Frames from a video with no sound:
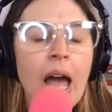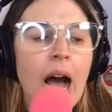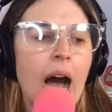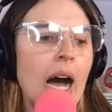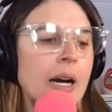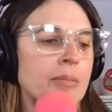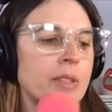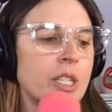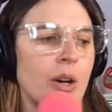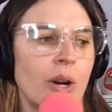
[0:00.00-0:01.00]
Um,
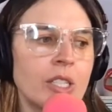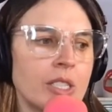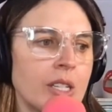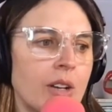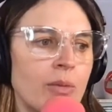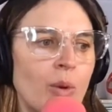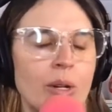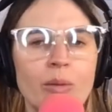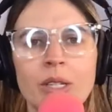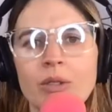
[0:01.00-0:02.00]
you know, I just thought, why
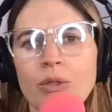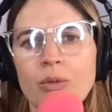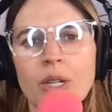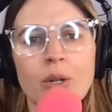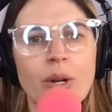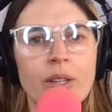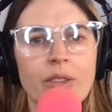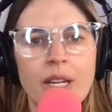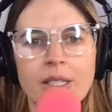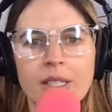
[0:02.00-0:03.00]
don't we do three quick
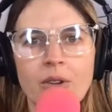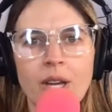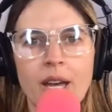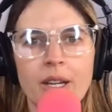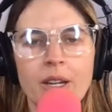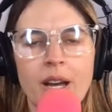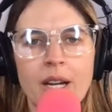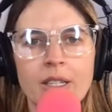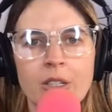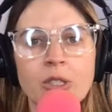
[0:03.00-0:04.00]
things? Okay. Uh,
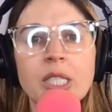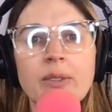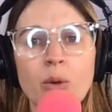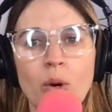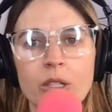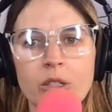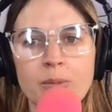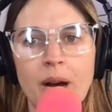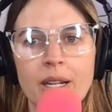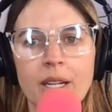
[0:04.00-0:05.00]
you know, Stevie Wonder's
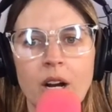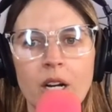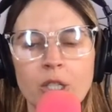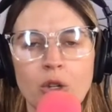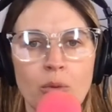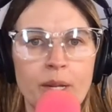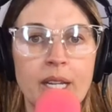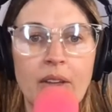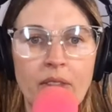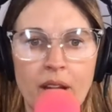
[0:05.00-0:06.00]
bodyguard told me to
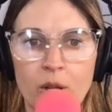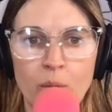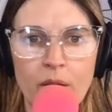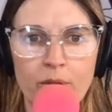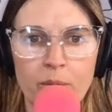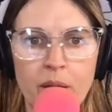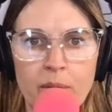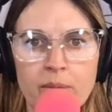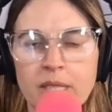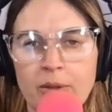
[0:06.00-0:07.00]
get the hell away from
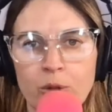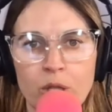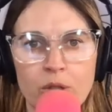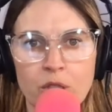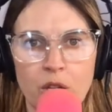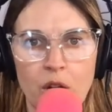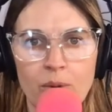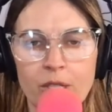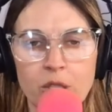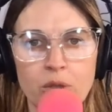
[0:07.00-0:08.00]
him several years ago
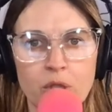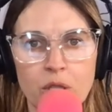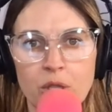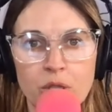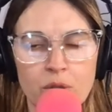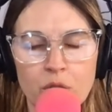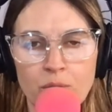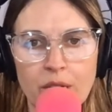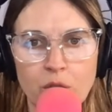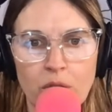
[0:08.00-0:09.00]
in a sushi, sushi
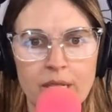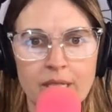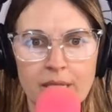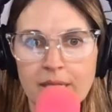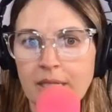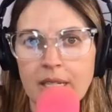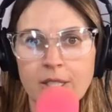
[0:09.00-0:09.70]
restaurant in DC.